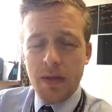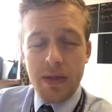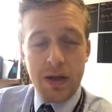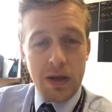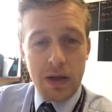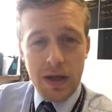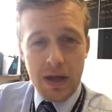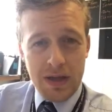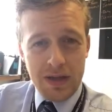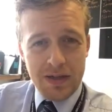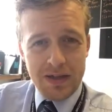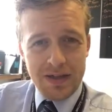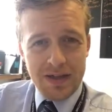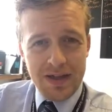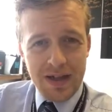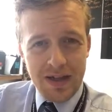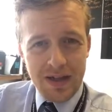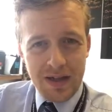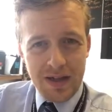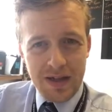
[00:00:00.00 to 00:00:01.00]
They're not likely to
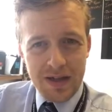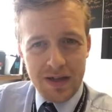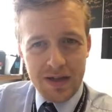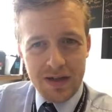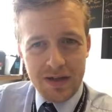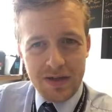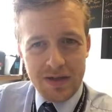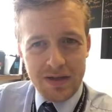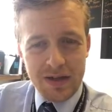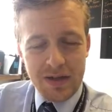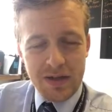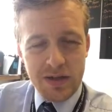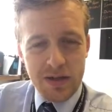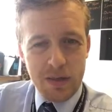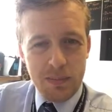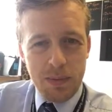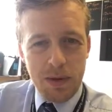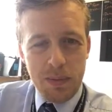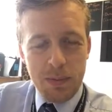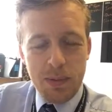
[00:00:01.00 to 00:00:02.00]
tell you, you see?
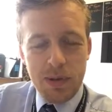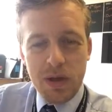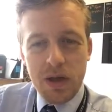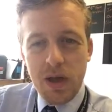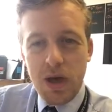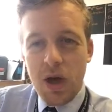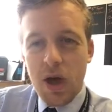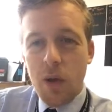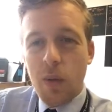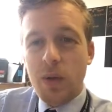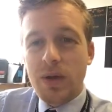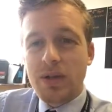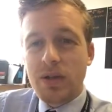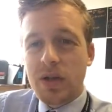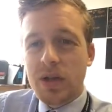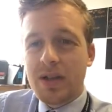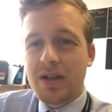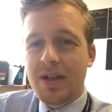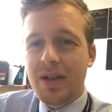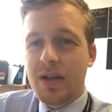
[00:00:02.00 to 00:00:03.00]
So people are not always
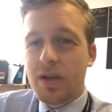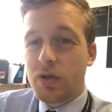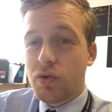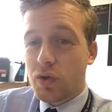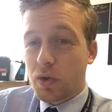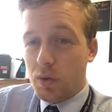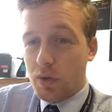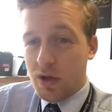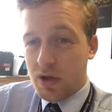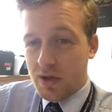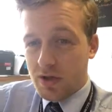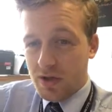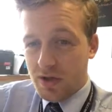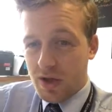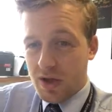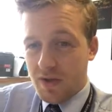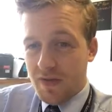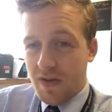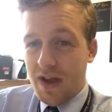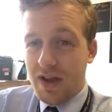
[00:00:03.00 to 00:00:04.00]
going to tell the truth on
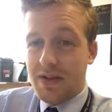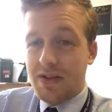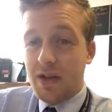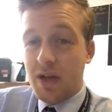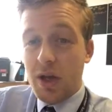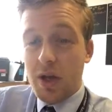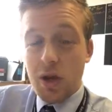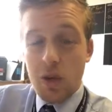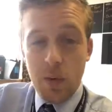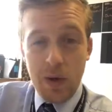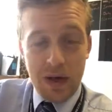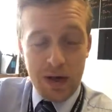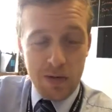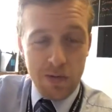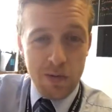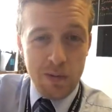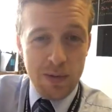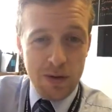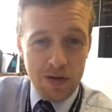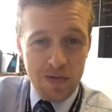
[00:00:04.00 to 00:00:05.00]
surveys when
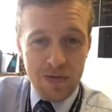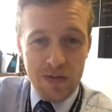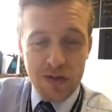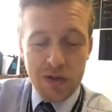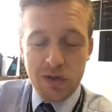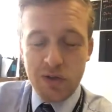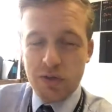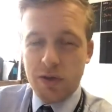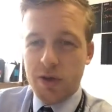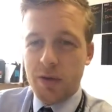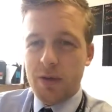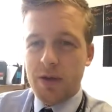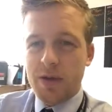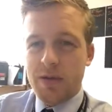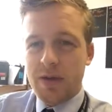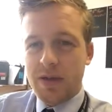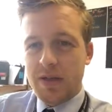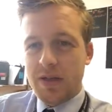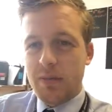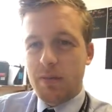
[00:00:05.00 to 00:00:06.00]
government officials are coming
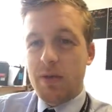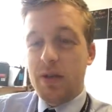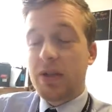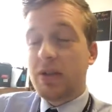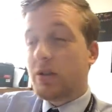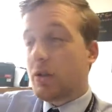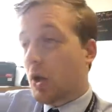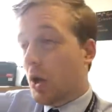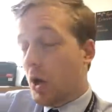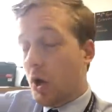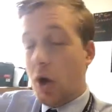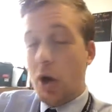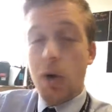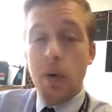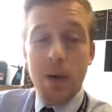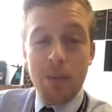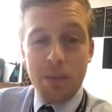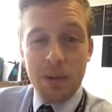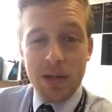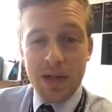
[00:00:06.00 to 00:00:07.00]
to ask them things
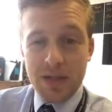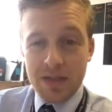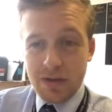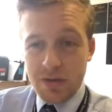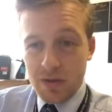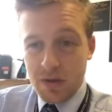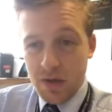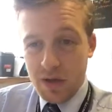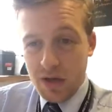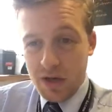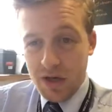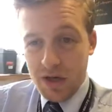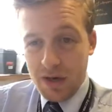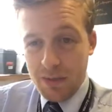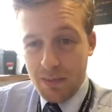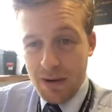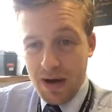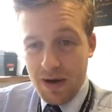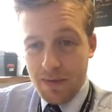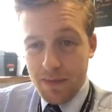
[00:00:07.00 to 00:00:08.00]
or when police are knocking
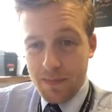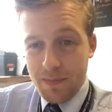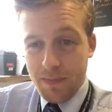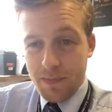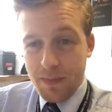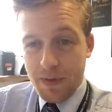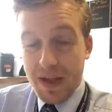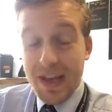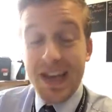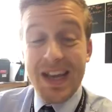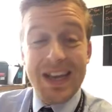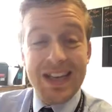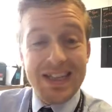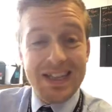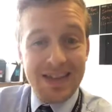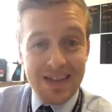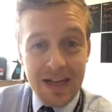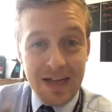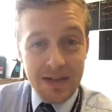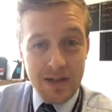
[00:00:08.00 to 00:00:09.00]
about.
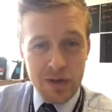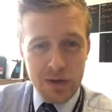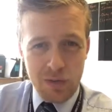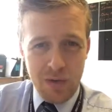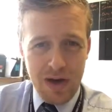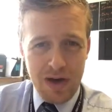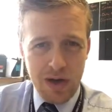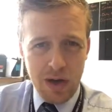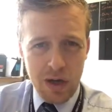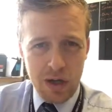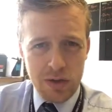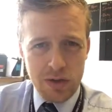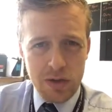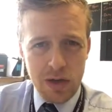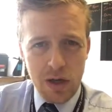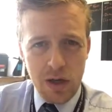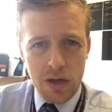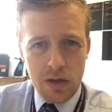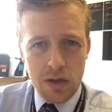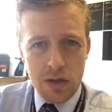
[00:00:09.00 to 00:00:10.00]
Census records,
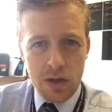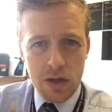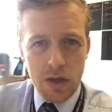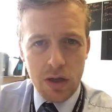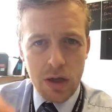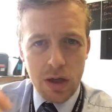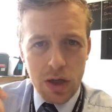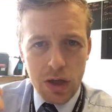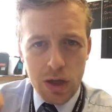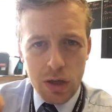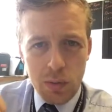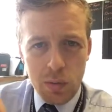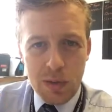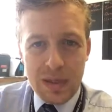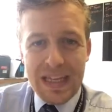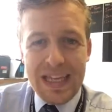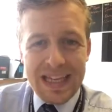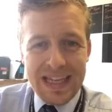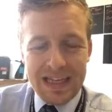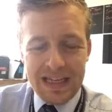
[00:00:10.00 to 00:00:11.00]
though, you
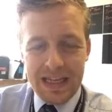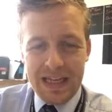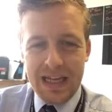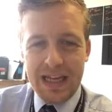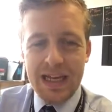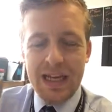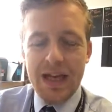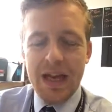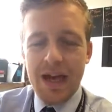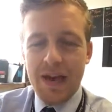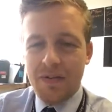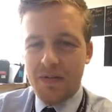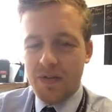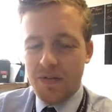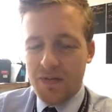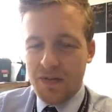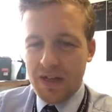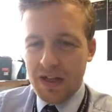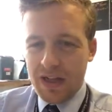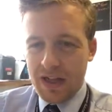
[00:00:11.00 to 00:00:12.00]
legally have
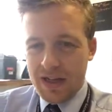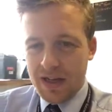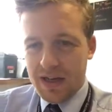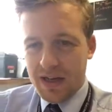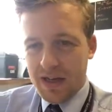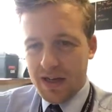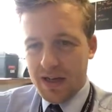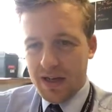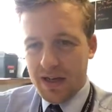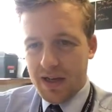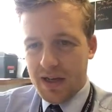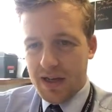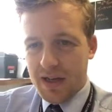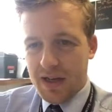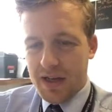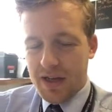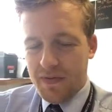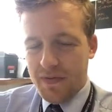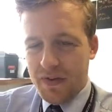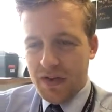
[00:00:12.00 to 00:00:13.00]
to fill in
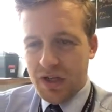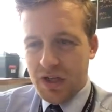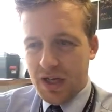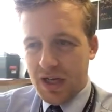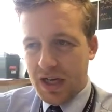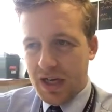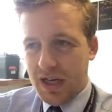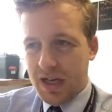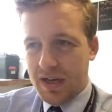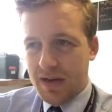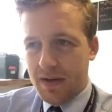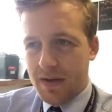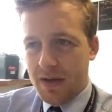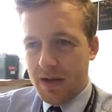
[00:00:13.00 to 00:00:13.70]
officially.